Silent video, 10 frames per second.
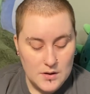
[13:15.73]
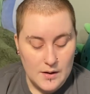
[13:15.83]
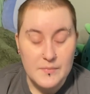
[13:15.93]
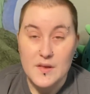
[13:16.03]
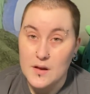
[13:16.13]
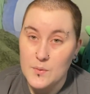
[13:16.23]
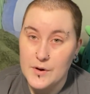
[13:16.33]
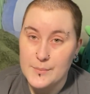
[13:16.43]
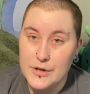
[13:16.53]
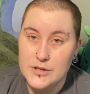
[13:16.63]
I'm thinking what
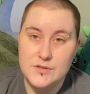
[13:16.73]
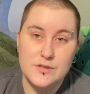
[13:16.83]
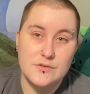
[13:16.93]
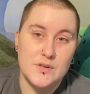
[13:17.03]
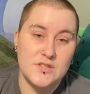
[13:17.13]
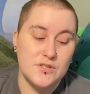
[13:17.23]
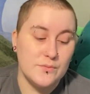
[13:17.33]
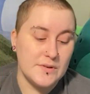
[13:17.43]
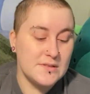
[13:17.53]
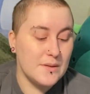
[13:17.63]
I'm gonna do is do
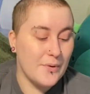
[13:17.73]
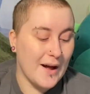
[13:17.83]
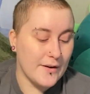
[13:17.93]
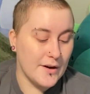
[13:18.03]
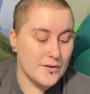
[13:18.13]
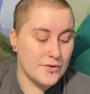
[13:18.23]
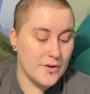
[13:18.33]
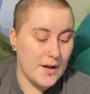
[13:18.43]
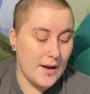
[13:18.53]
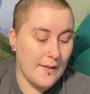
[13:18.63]
most of the background
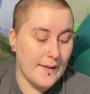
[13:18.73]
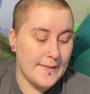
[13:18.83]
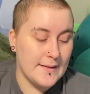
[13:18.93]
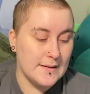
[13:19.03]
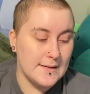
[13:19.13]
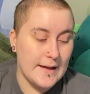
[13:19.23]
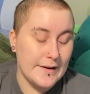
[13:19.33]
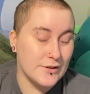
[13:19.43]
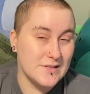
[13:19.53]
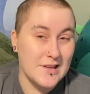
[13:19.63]
green and then the
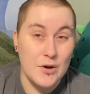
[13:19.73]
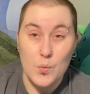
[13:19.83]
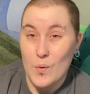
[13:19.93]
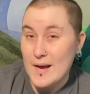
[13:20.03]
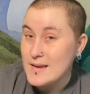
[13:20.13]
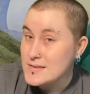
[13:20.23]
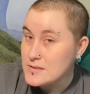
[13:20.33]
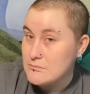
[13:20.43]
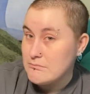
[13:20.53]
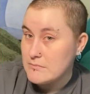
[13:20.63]
letters in
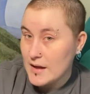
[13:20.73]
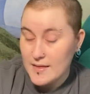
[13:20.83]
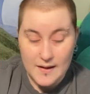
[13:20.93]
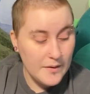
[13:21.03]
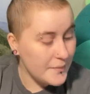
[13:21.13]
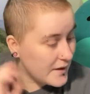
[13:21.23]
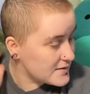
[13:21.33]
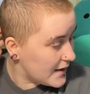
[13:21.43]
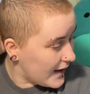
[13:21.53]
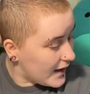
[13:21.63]
white, I think,
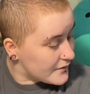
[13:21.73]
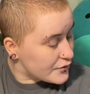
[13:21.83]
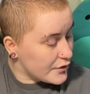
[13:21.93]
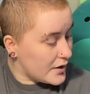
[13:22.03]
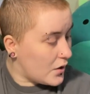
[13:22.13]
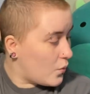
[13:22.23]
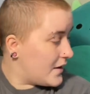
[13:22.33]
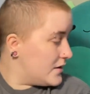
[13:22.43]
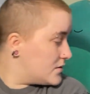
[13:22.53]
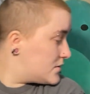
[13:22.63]
because I have green and
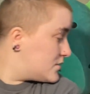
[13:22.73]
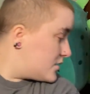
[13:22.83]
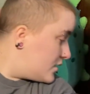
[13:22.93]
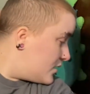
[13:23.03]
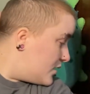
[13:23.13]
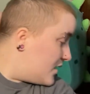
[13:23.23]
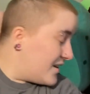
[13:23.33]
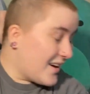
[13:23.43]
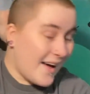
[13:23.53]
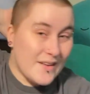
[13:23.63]
white.
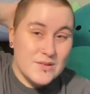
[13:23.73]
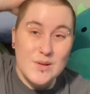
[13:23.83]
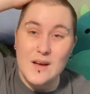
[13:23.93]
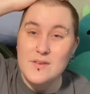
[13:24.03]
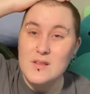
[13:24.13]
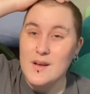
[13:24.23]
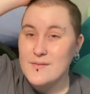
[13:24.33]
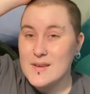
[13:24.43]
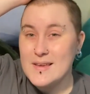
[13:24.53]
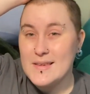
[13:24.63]
I also have a lot
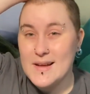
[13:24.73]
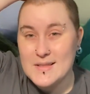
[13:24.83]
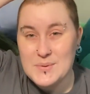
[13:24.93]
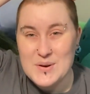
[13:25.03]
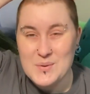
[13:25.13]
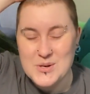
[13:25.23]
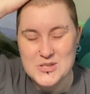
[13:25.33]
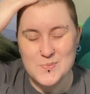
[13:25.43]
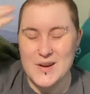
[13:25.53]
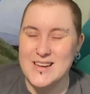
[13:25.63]
of like yellow and
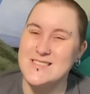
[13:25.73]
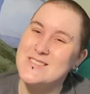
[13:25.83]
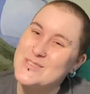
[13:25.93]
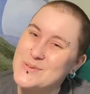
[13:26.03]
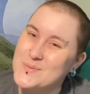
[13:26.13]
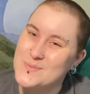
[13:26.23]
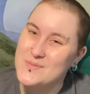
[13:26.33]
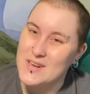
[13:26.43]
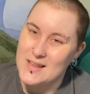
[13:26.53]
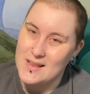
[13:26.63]
orange, but I just don't
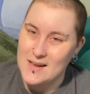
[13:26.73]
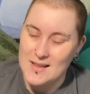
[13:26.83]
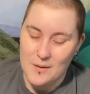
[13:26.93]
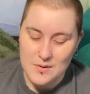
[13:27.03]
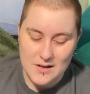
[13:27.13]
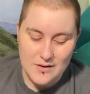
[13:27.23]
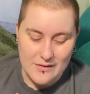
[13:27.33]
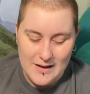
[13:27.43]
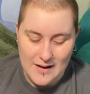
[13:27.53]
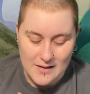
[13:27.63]
really like that with the
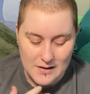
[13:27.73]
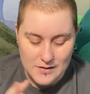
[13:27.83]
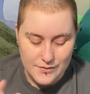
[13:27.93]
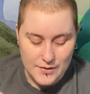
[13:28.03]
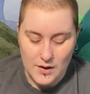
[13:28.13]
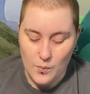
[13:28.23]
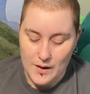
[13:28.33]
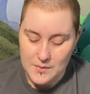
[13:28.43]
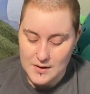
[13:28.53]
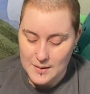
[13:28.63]
green. I think the green and
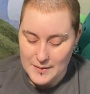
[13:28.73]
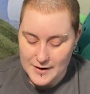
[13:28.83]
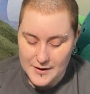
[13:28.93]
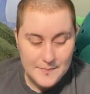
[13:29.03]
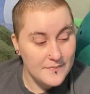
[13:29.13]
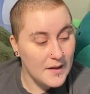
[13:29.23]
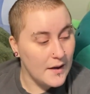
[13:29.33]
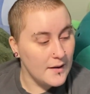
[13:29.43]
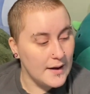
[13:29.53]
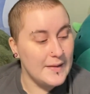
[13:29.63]
white will look better.
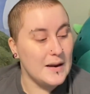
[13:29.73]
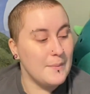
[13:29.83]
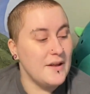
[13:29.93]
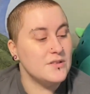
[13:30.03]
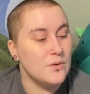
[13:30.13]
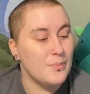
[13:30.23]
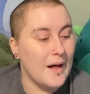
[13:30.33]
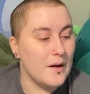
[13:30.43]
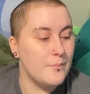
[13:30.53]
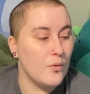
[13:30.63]
And then I might do a
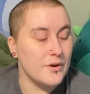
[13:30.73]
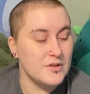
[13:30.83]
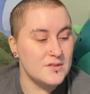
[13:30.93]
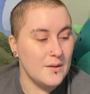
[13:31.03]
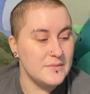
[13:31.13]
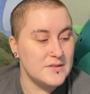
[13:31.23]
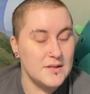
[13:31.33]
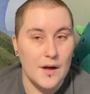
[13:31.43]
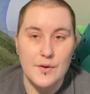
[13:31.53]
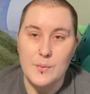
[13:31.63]
black border, same as
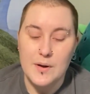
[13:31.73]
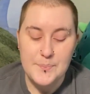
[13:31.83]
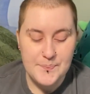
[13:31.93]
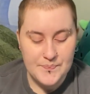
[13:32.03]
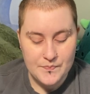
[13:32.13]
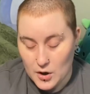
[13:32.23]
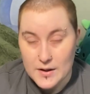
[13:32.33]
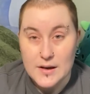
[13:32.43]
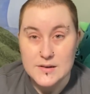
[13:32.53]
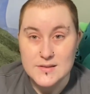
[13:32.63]
the other one. All
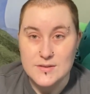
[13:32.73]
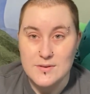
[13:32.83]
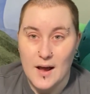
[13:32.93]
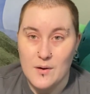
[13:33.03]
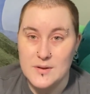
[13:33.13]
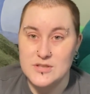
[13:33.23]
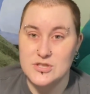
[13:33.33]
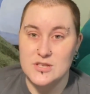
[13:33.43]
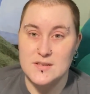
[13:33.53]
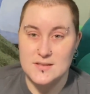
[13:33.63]
I need to do now is
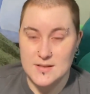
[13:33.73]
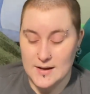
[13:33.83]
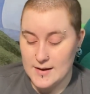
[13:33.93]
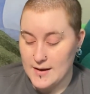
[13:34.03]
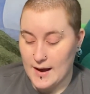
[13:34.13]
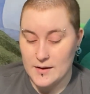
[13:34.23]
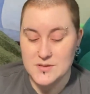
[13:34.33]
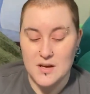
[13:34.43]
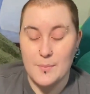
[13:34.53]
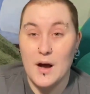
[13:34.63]
just
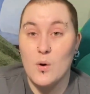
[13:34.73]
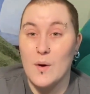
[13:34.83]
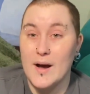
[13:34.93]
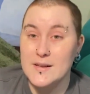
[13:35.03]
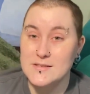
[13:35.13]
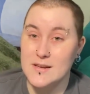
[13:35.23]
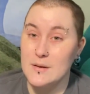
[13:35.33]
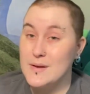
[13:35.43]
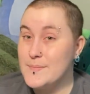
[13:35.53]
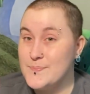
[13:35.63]
count up how wide it's
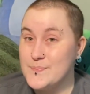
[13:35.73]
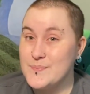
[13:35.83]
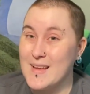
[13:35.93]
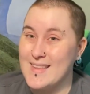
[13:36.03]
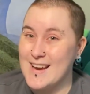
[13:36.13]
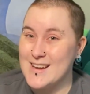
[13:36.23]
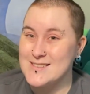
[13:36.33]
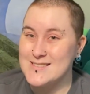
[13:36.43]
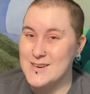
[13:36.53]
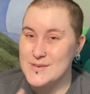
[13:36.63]
gonna be, and then I
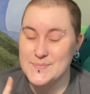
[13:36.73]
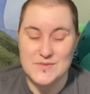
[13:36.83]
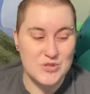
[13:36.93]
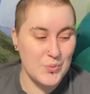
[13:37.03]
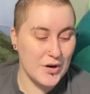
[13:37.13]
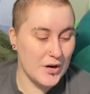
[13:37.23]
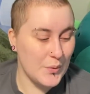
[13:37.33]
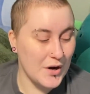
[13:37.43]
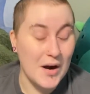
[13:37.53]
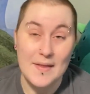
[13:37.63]
can start. So we're gonna
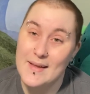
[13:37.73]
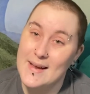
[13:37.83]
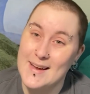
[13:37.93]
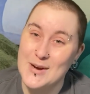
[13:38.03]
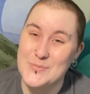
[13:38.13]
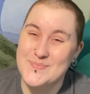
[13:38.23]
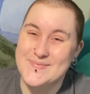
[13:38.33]
work on that now.